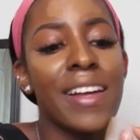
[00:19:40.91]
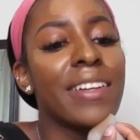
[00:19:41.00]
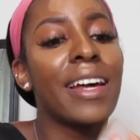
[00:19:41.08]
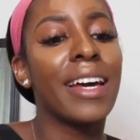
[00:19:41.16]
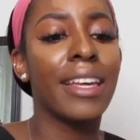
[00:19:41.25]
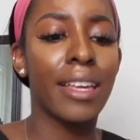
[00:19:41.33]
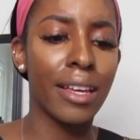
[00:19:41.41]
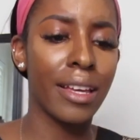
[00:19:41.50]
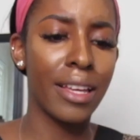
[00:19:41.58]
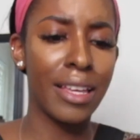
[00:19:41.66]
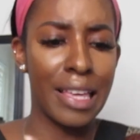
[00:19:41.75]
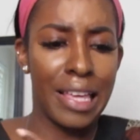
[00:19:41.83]
Like,
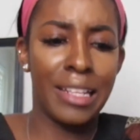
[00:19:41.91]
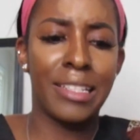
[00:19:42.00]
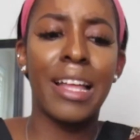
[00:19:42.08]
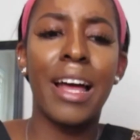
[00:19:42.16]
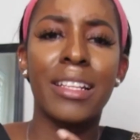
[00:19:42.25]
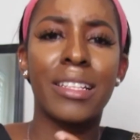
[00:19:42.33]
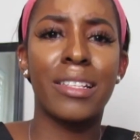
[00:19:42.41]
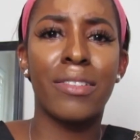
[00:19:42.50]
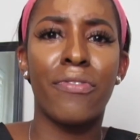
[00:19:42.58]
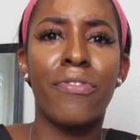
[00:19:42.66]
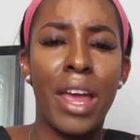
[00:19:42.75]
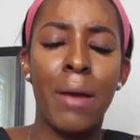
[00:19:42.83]
is that
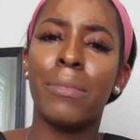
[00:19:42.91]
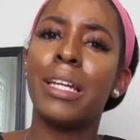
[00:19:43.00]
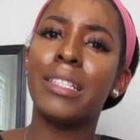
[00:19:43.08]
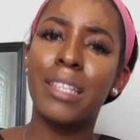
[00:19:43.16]
family